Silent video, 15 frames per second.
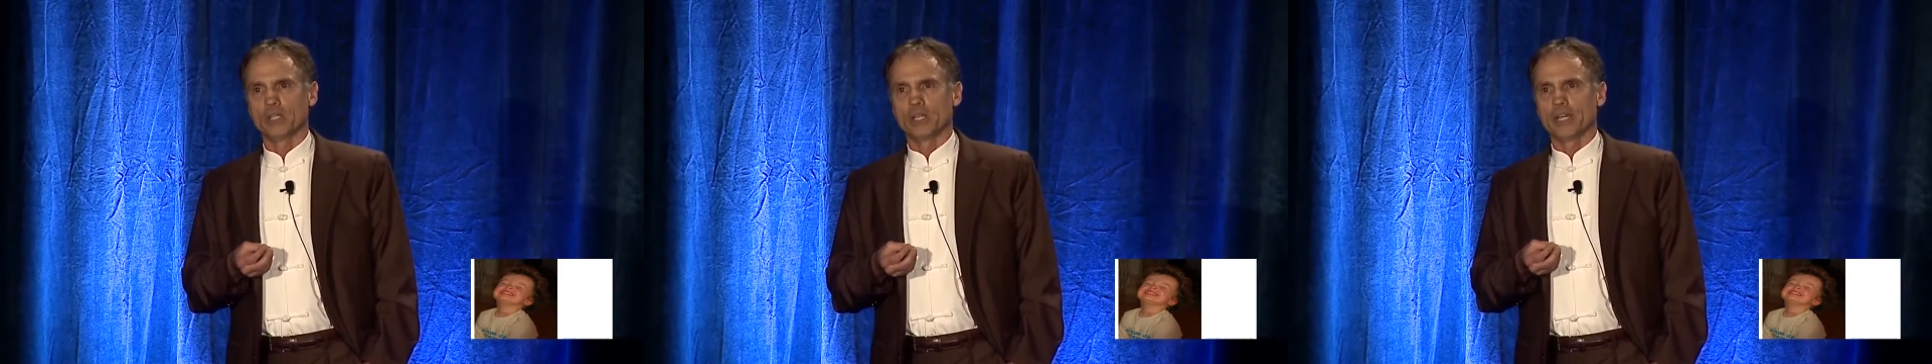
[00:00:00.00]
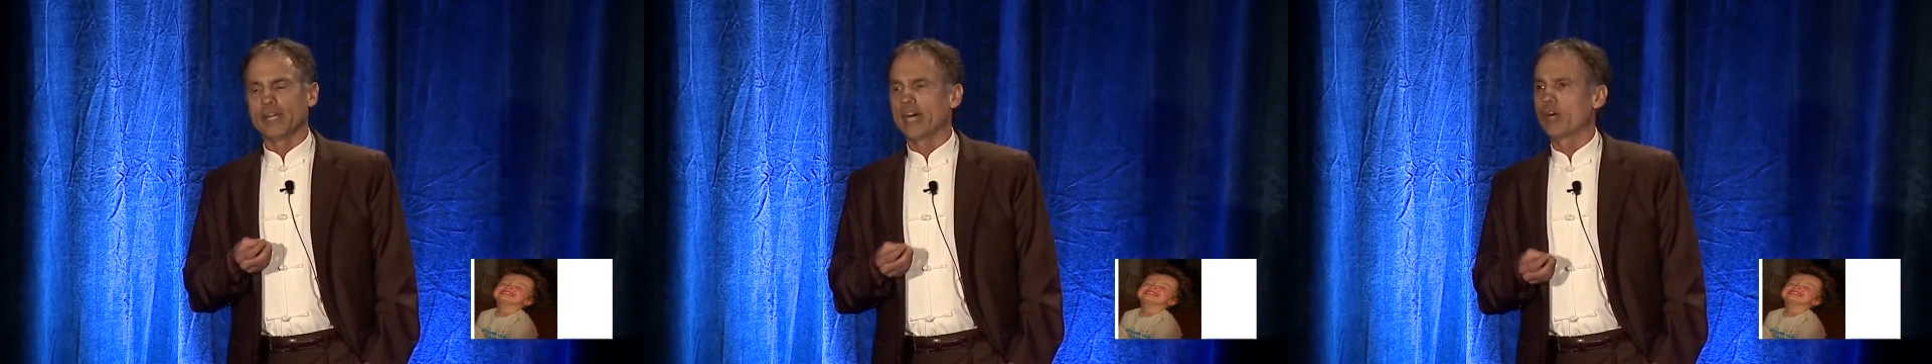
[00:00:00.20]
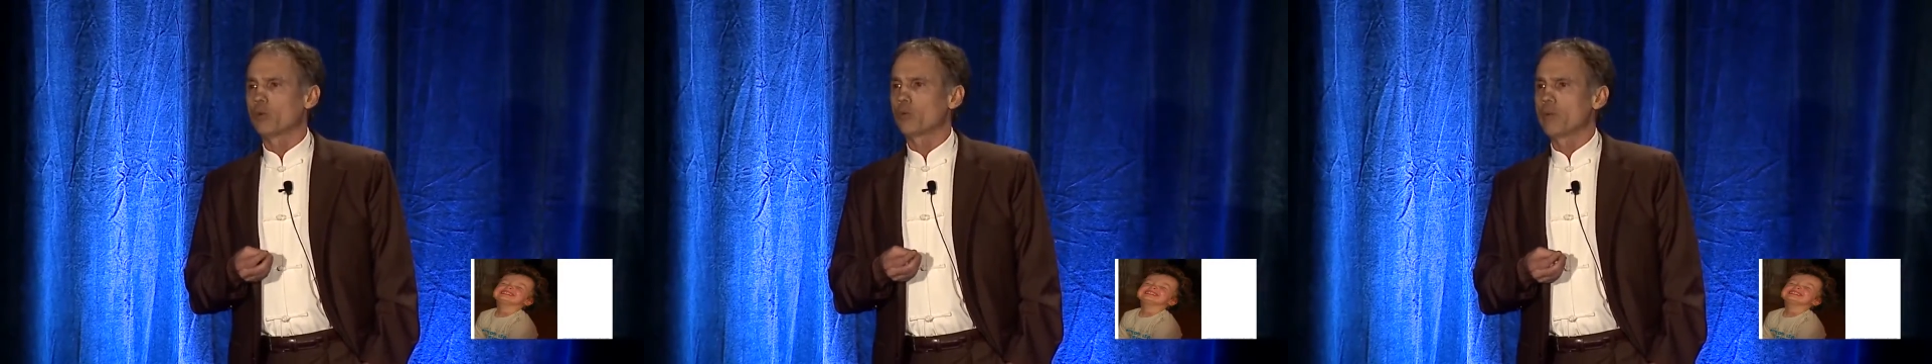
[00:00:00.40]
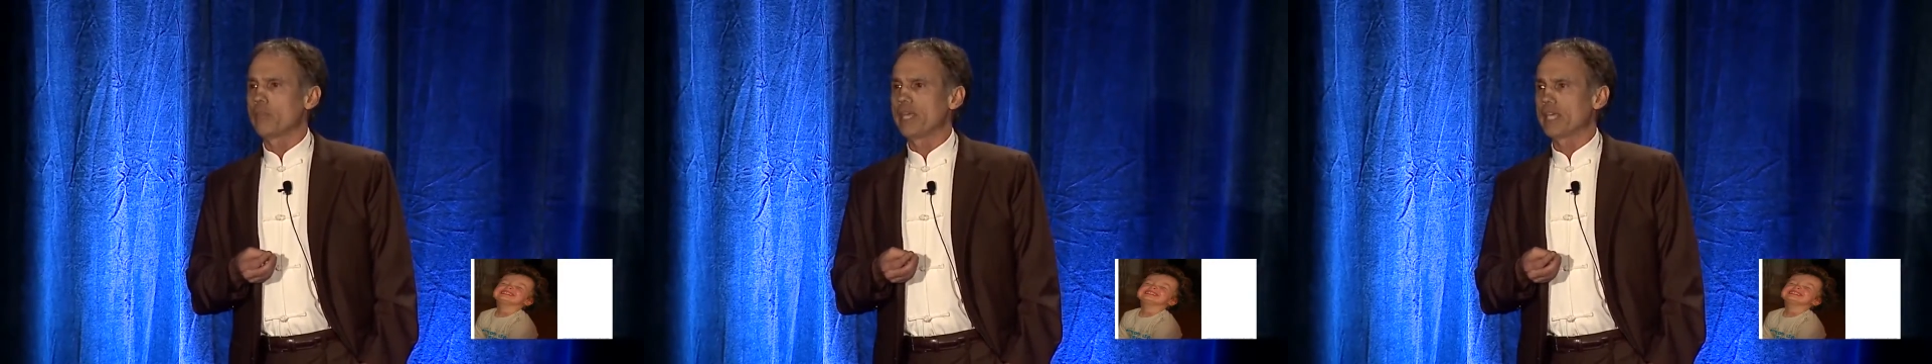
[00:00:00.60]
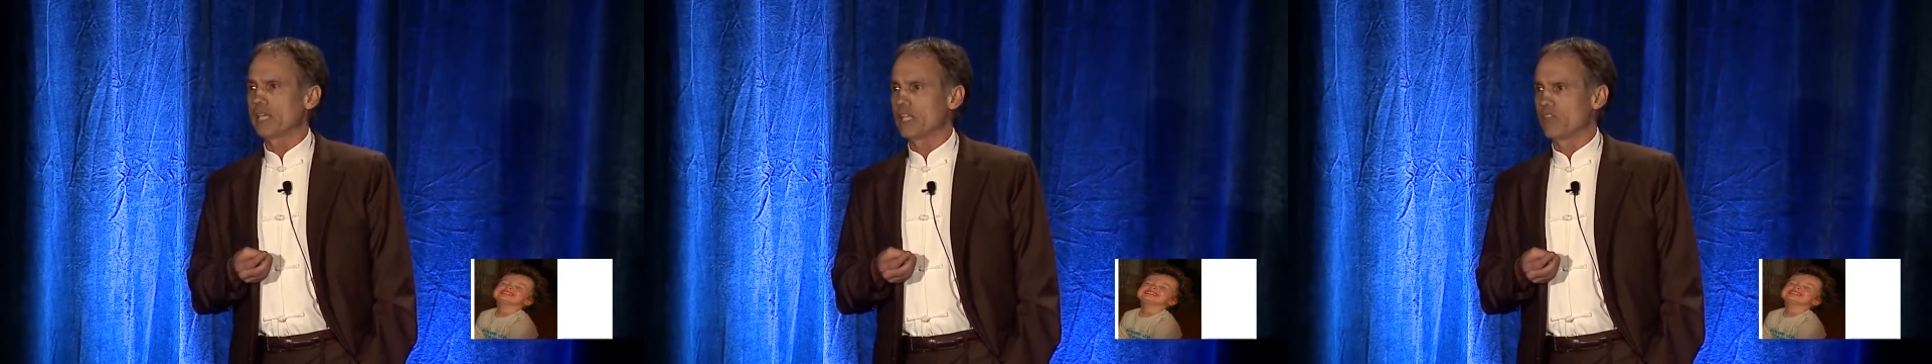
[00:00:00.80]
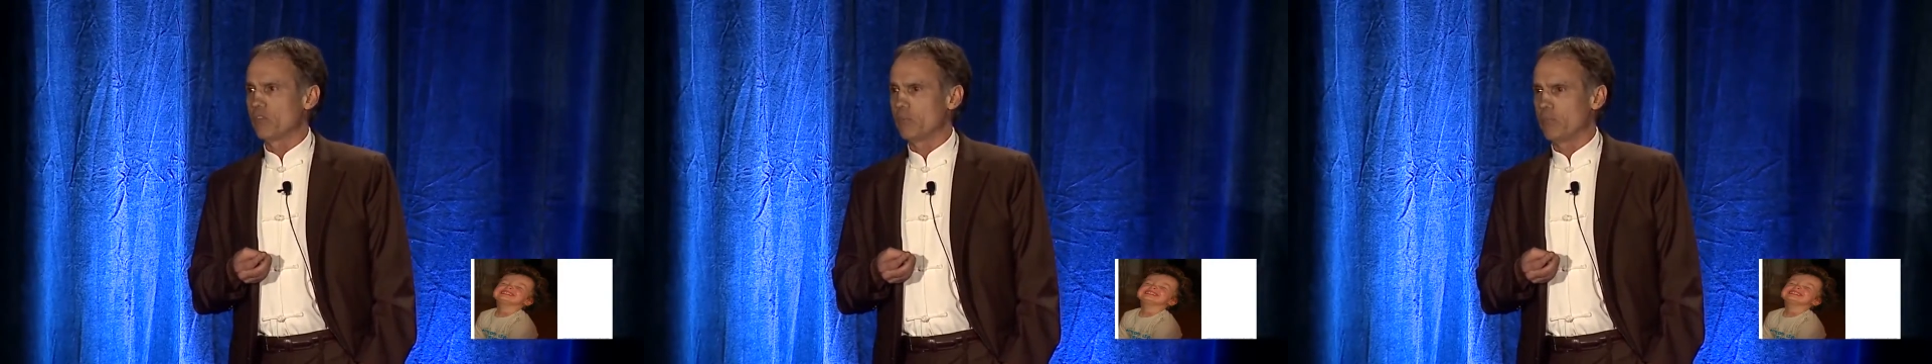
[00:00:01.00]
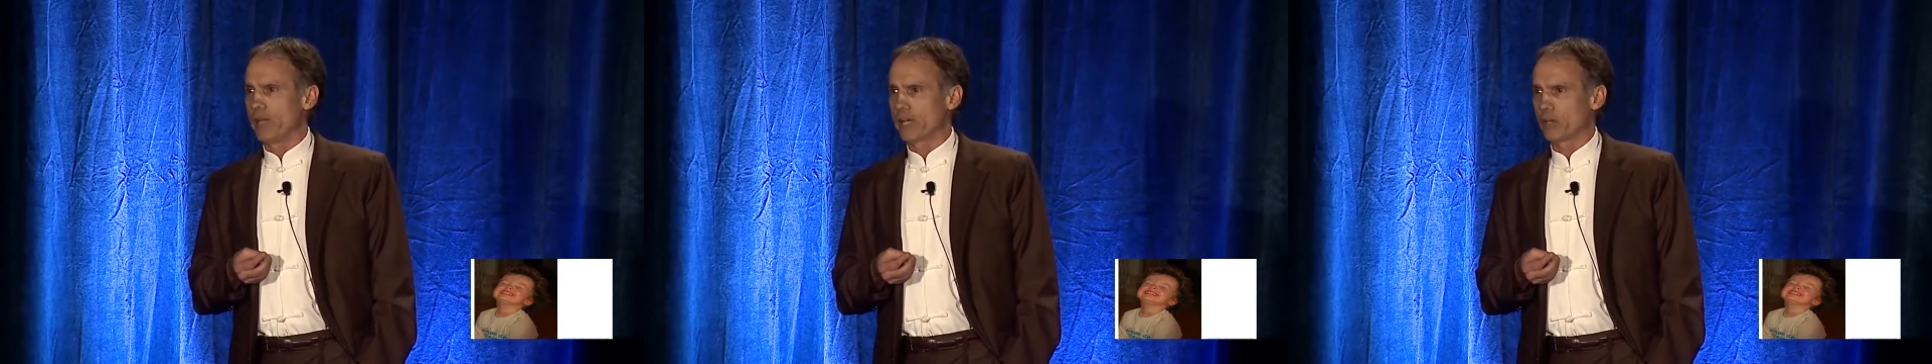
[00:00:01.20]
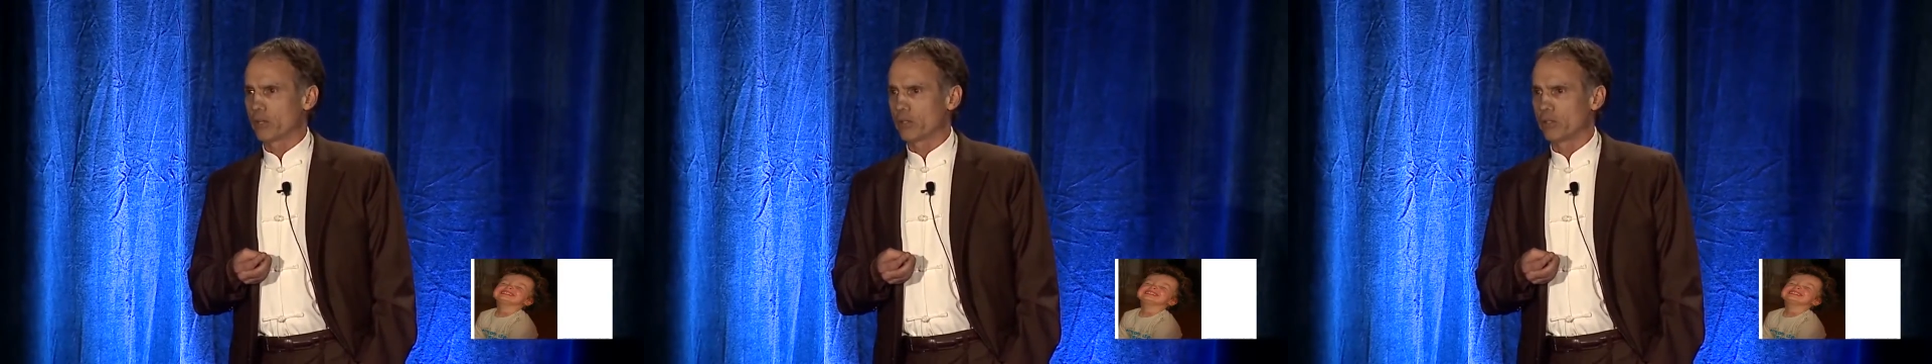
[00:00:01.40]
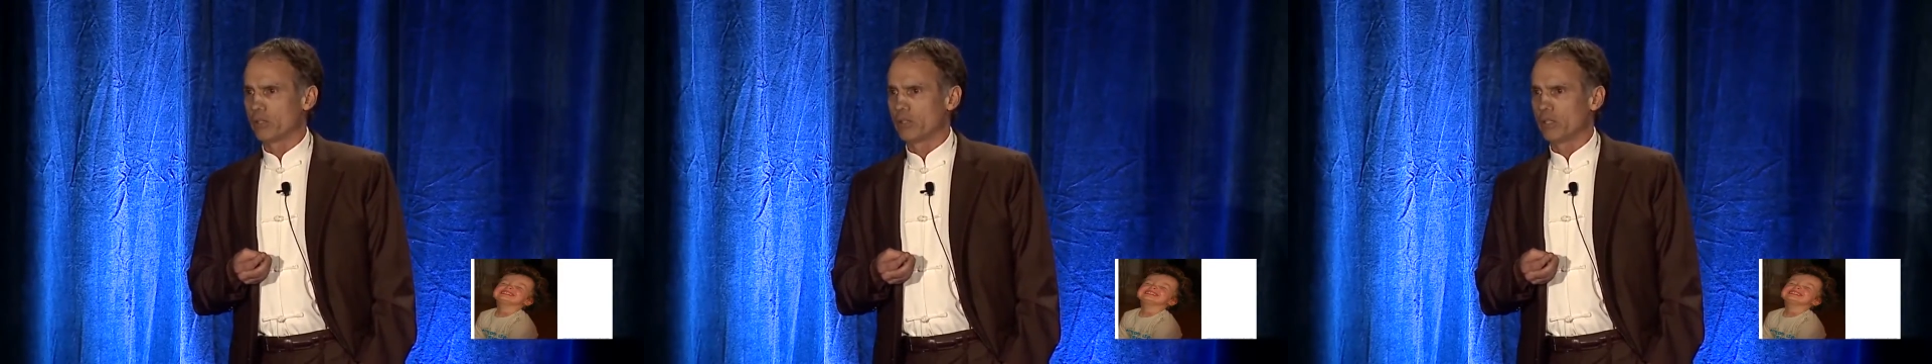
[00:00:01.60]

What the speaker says: and how do we make it even better?